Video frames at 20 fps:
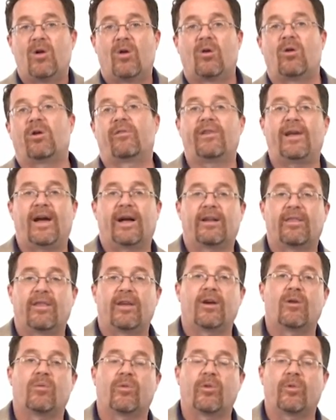off out of
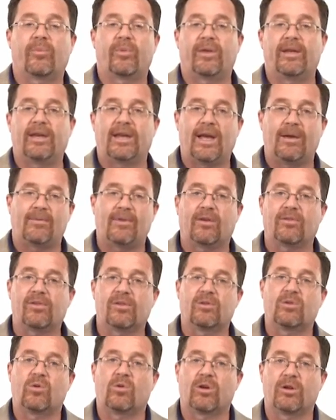there when they're playing games
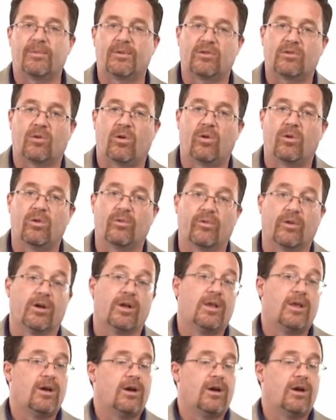after the tournament's over.